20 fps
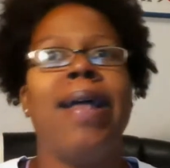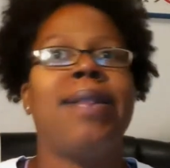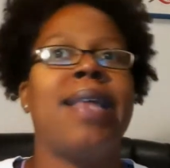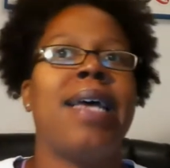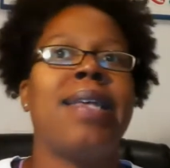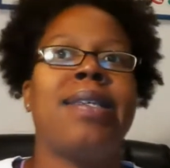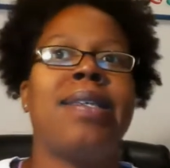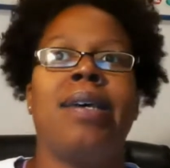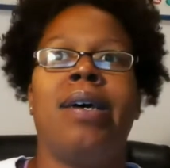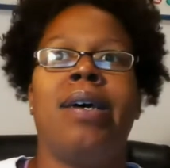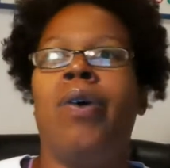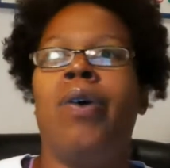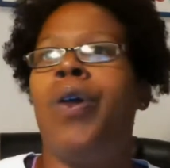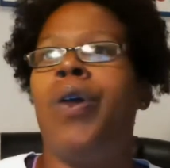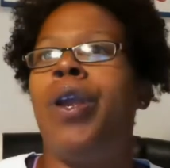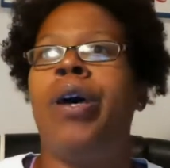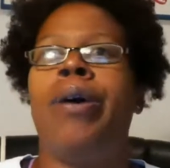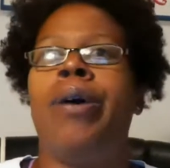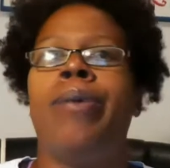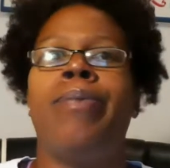That's on
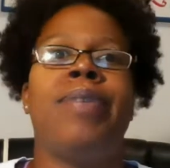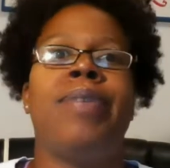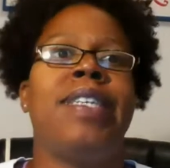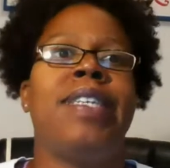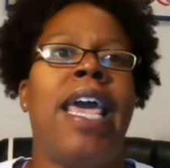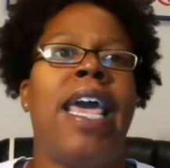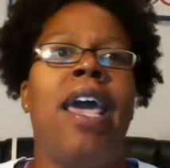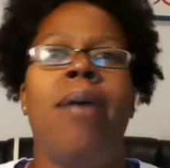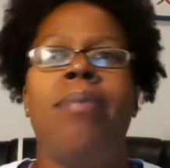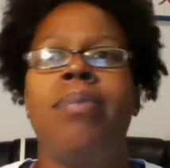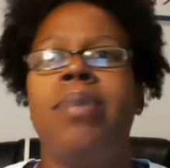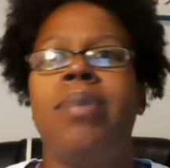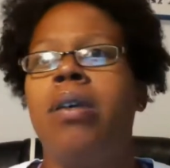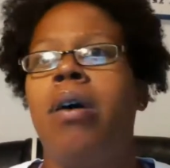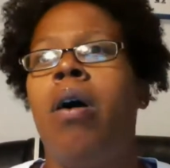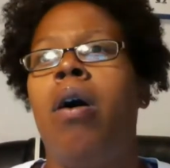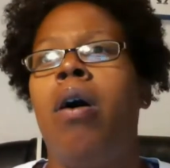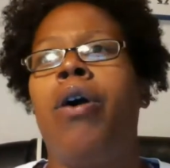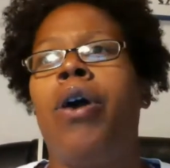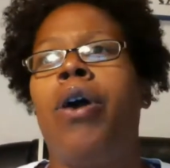
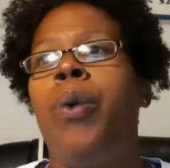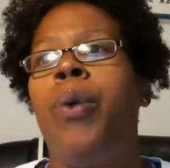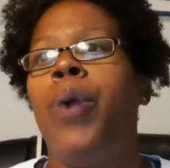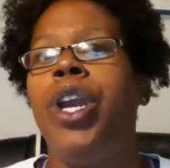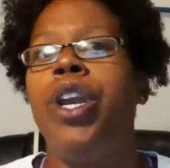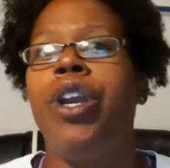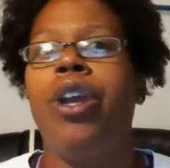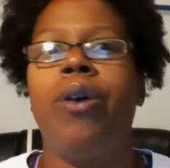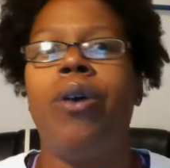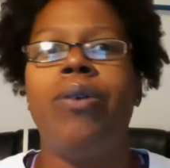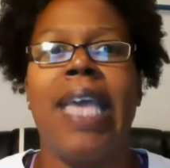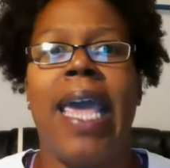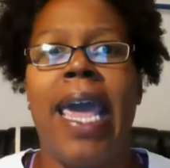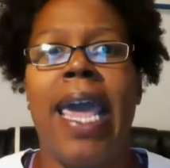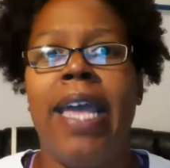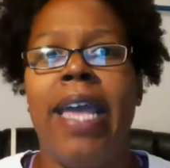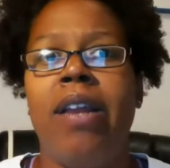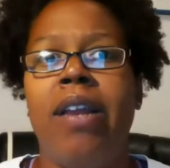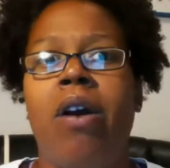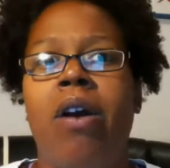Samsung and Windows
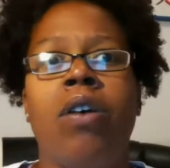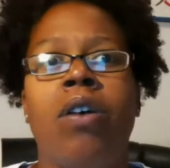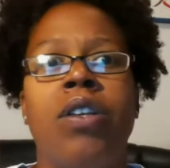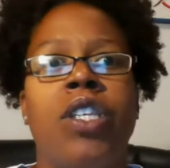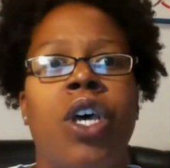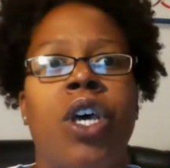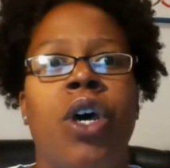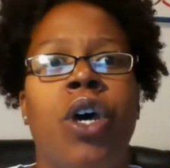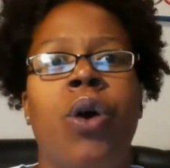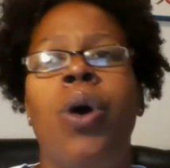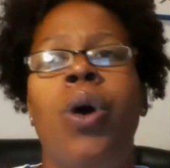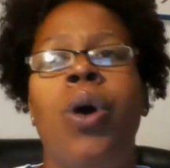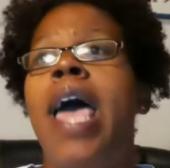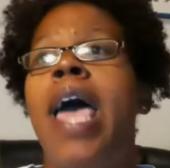8 also.